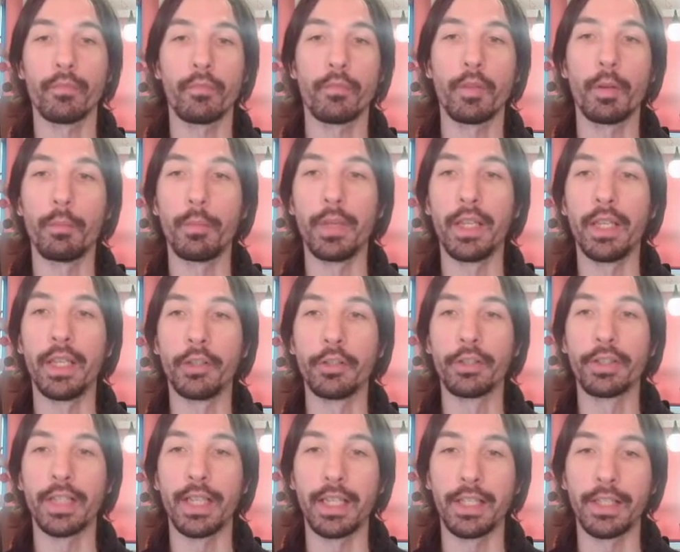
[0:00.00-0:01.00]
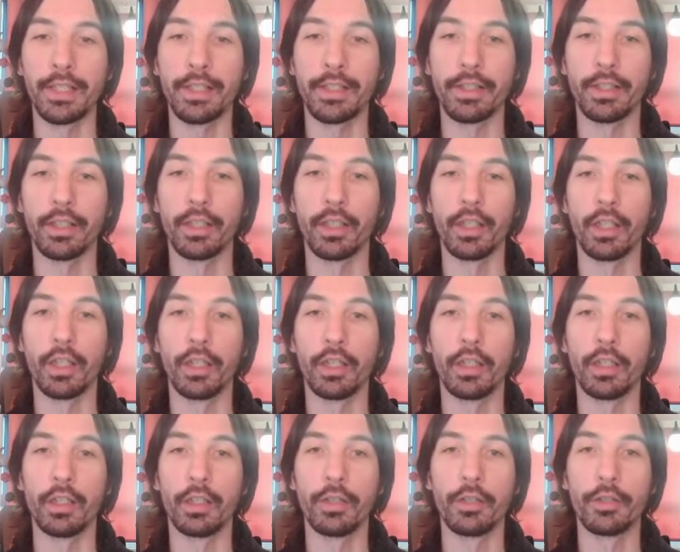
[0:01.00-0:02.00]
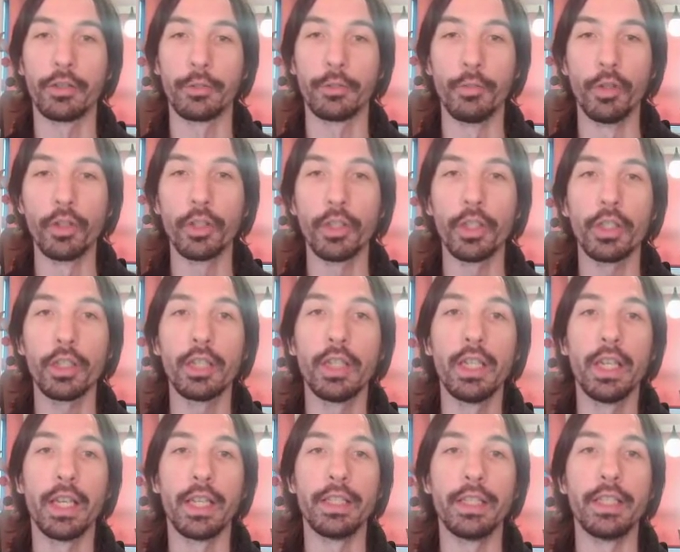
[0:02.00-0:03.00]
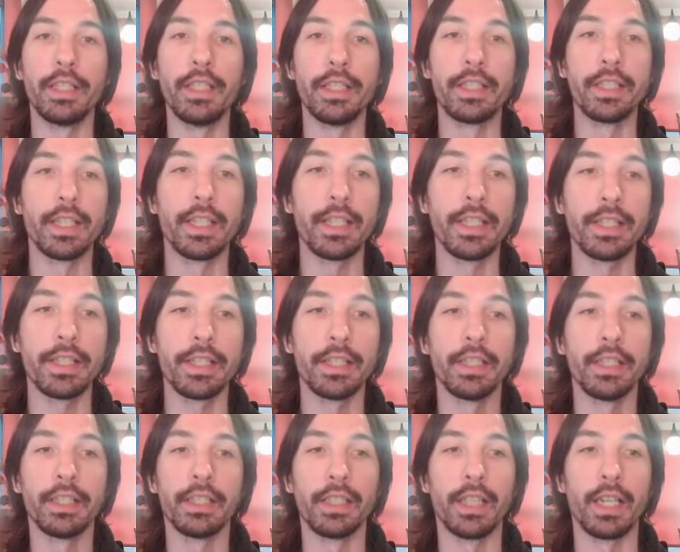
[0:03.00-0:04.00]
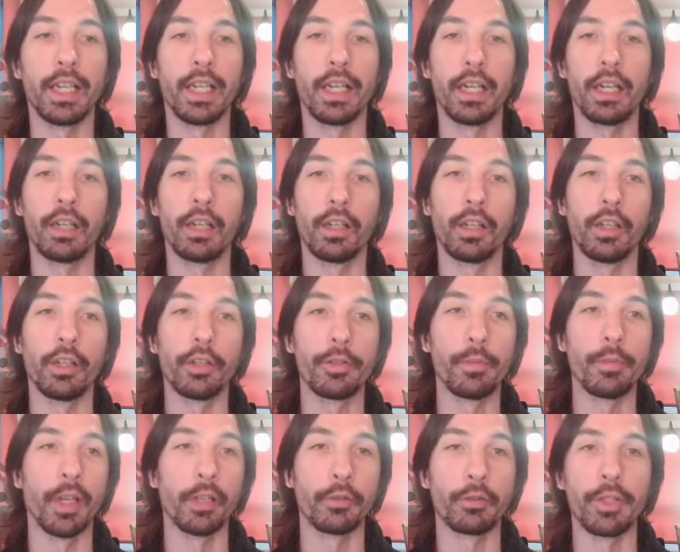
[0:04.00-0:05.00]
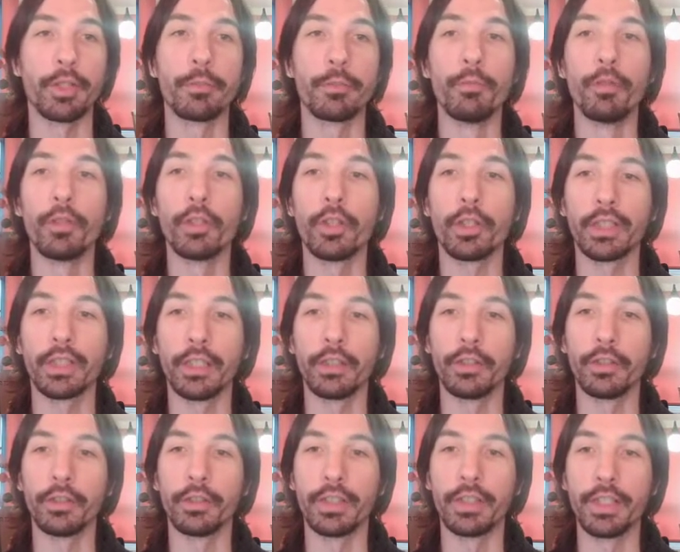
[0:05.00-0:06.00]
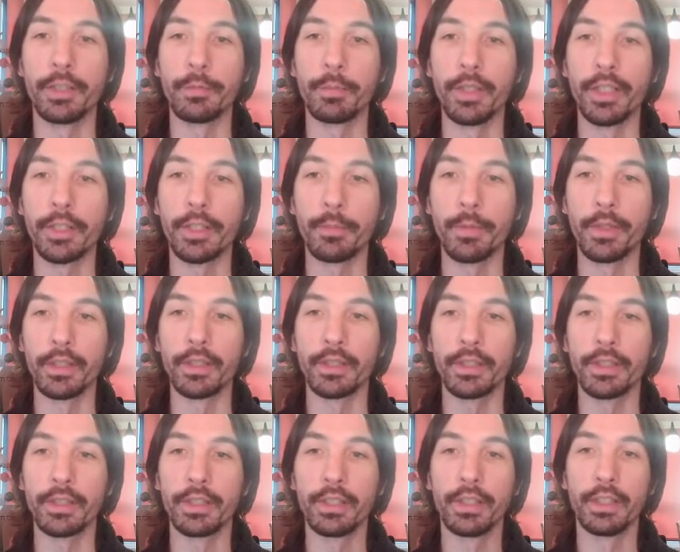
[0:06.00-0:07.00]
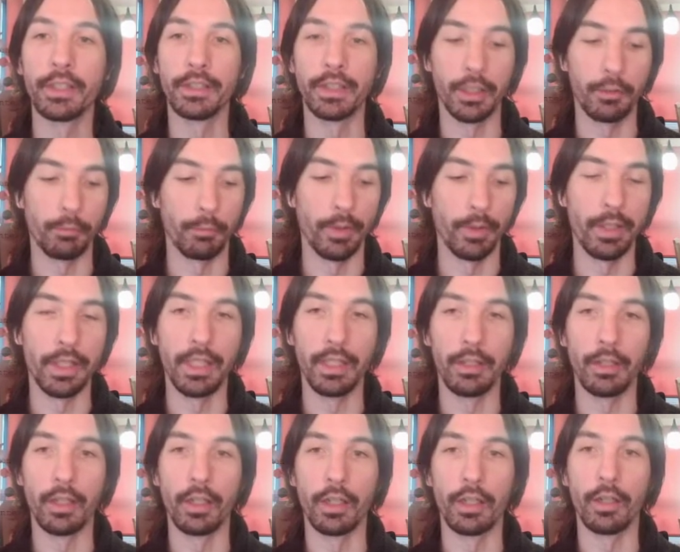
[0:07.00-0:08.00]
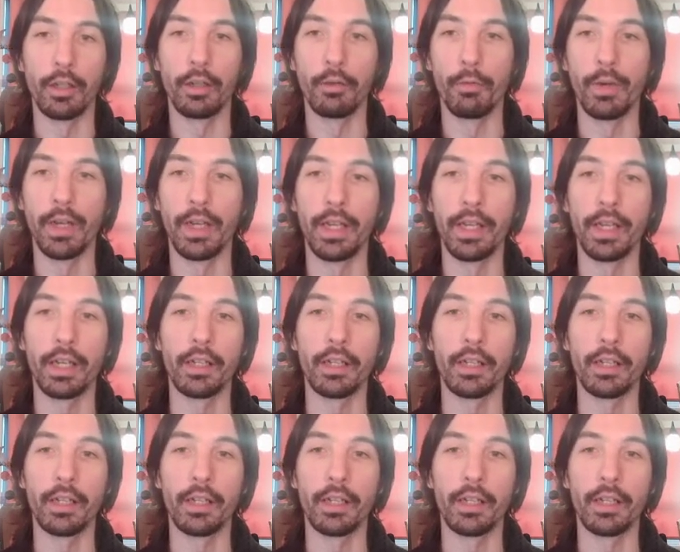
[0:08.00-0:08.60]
make the cells smaller, and in this case, they are actually smaller than the displacement that we were.